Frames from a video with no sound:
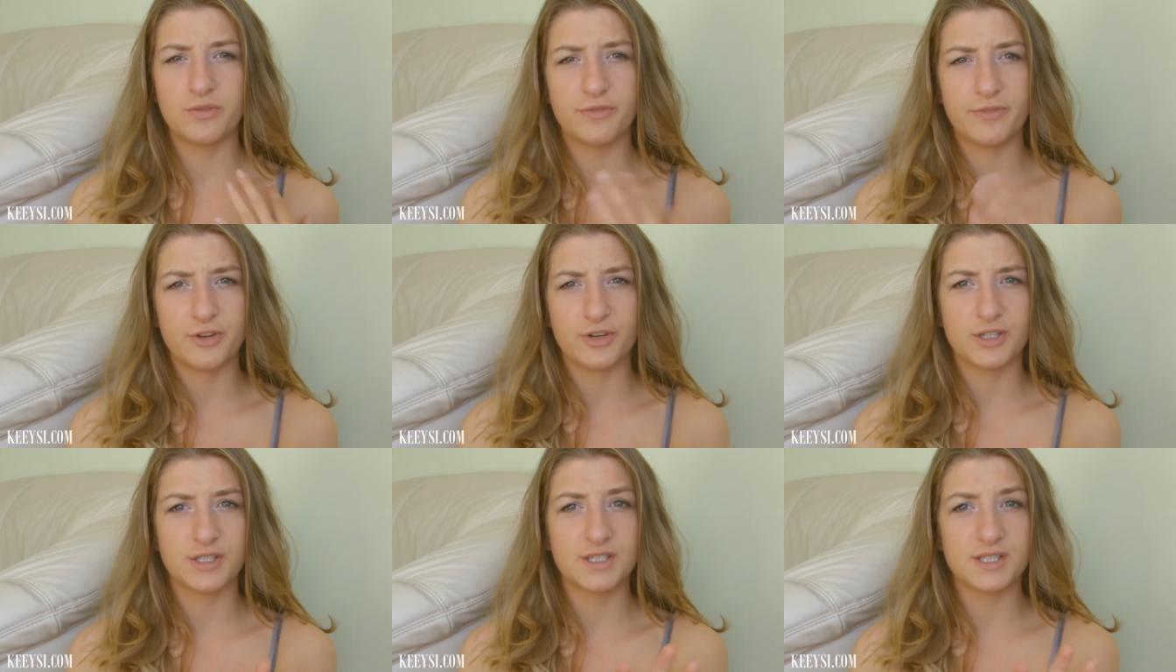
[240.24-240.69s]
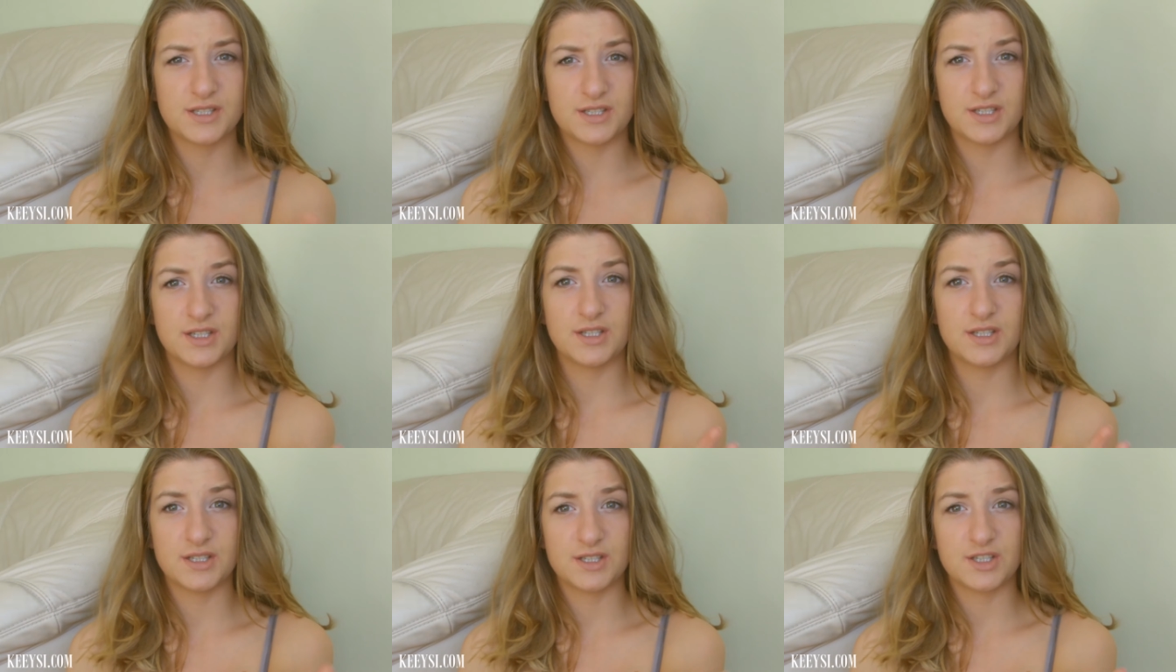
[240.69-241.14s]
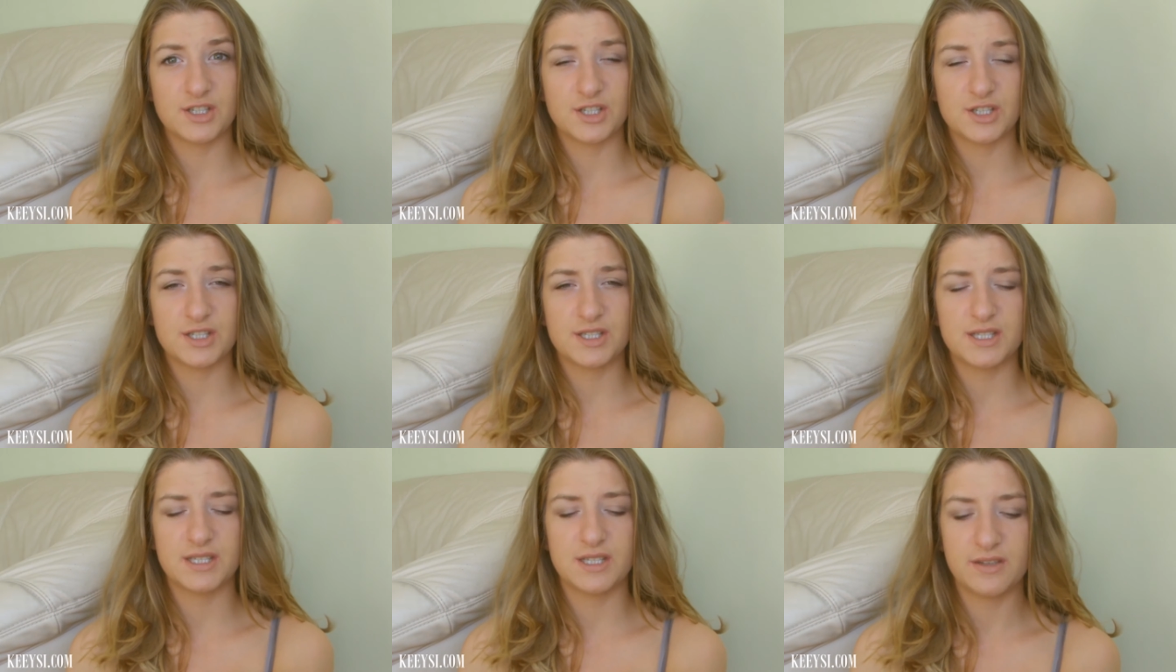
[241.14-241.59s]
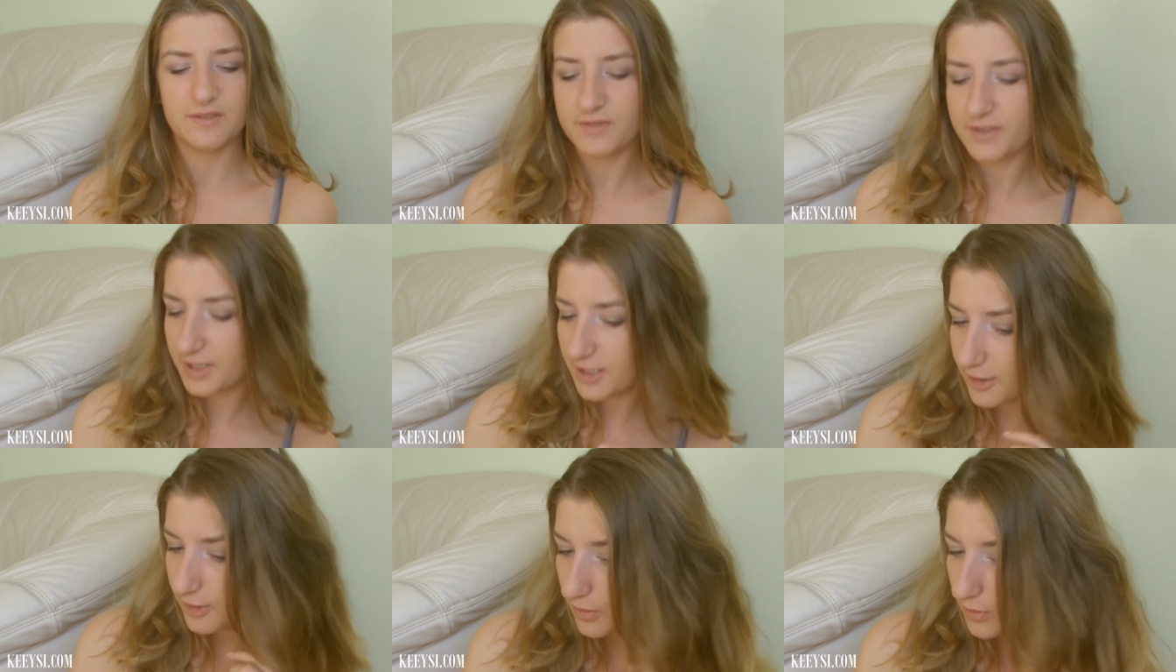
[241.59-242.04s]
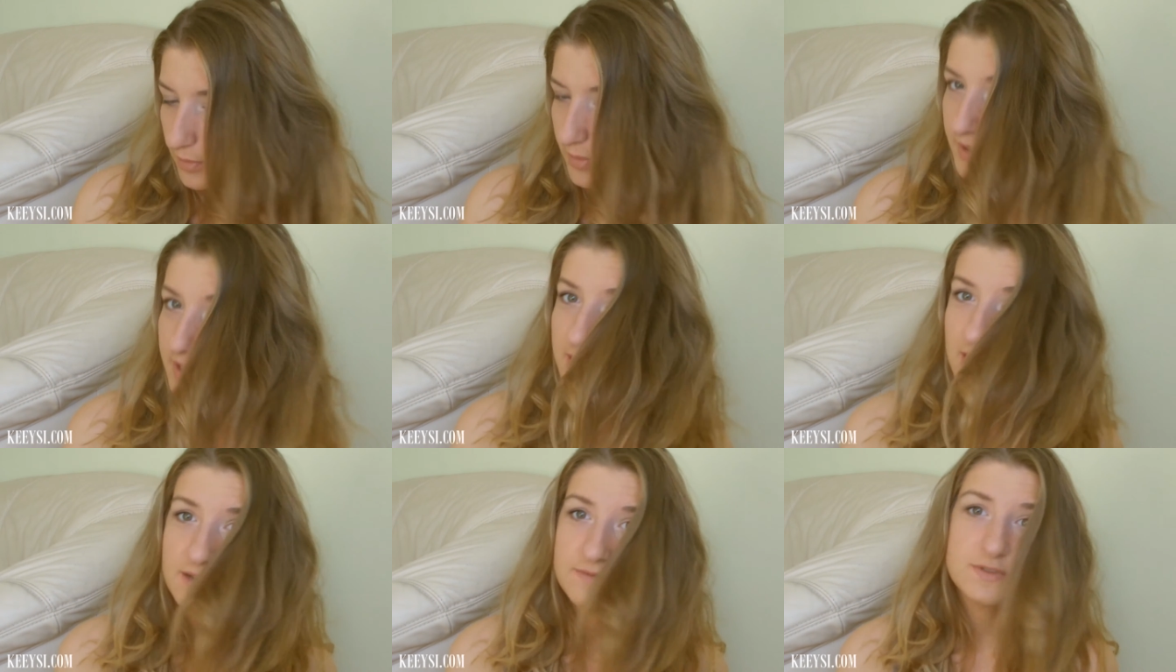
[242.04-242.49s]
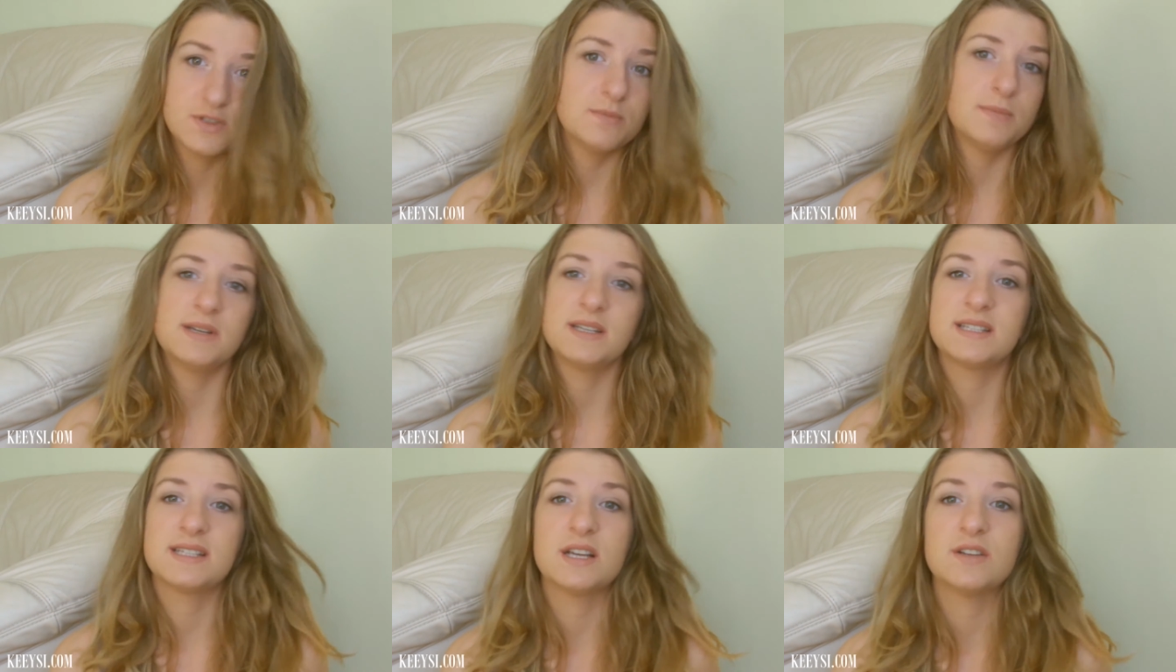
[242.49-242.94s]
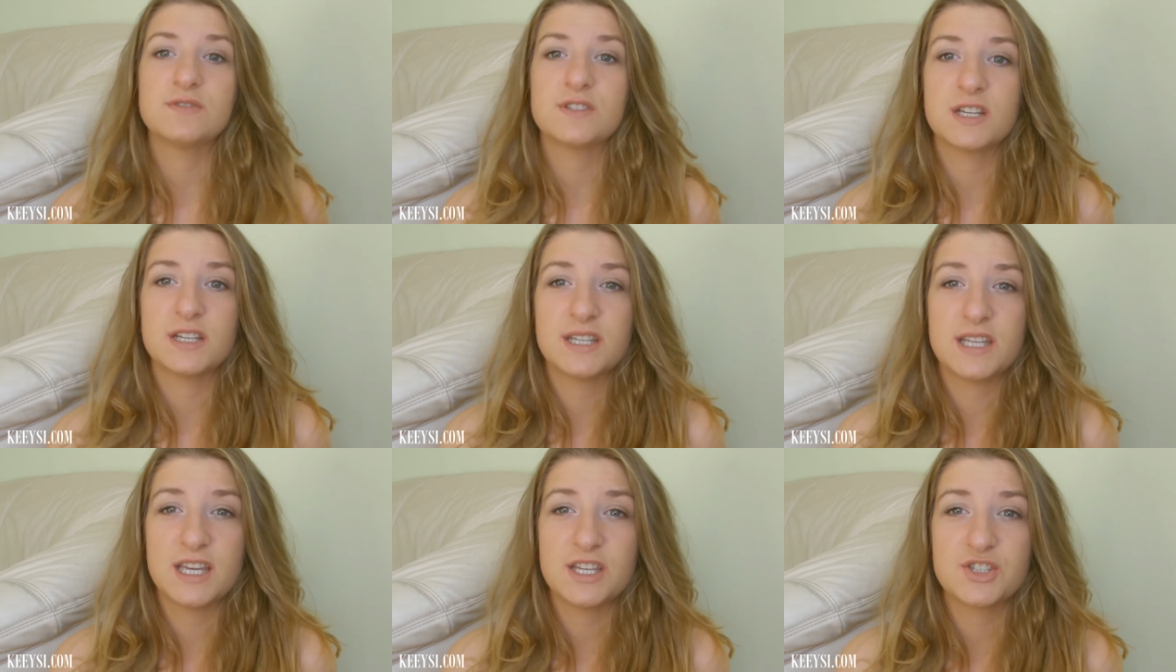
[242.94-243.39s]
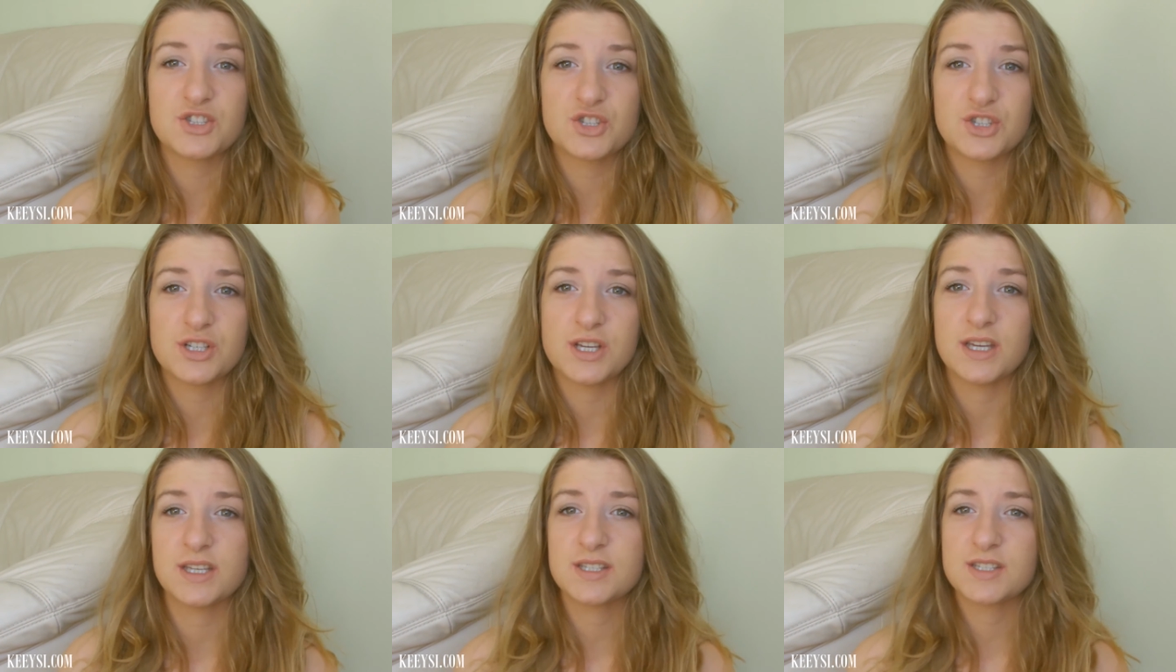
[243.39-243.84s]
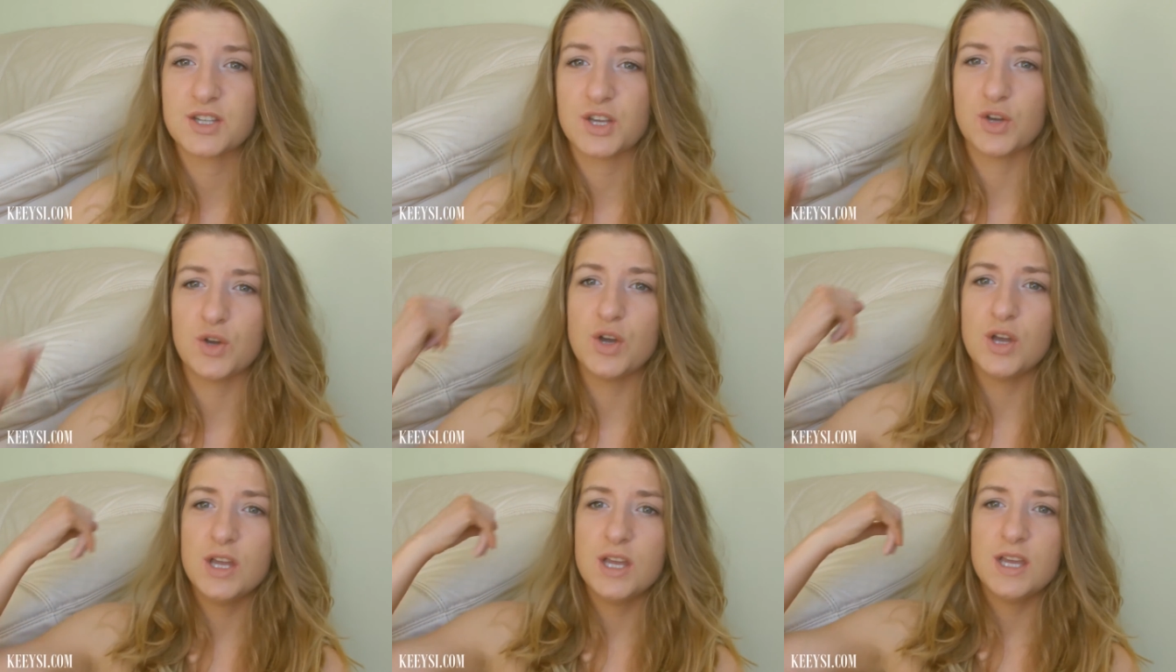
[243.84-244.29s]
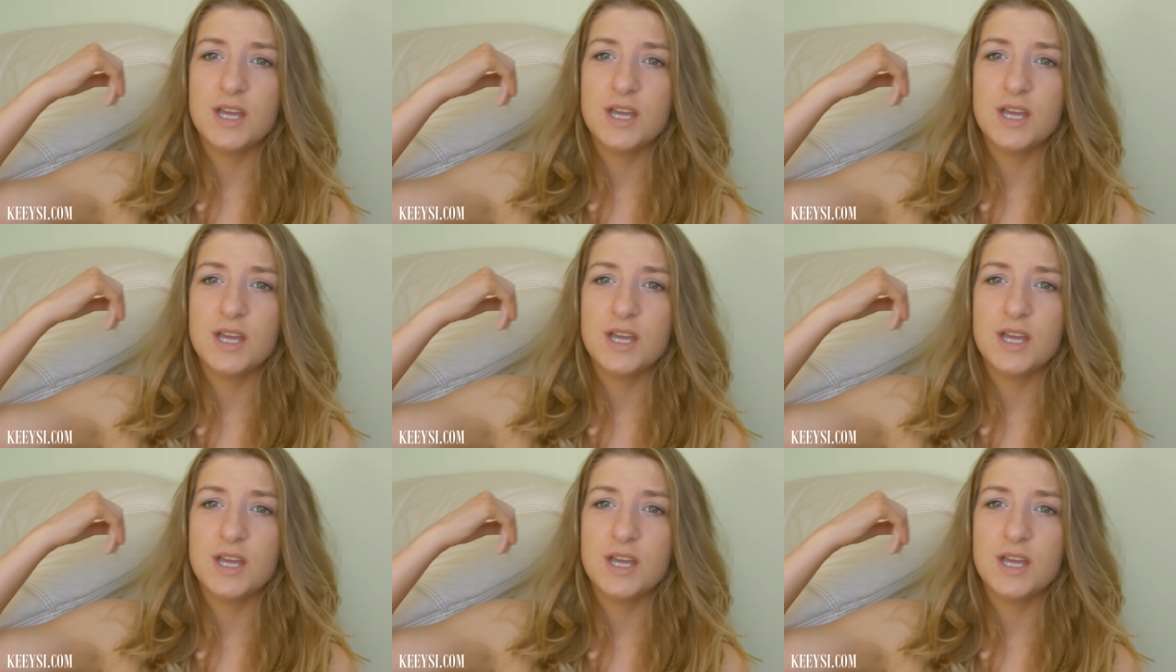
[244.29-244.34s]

you first start to see the video, but I've done my self-tan yesterday, so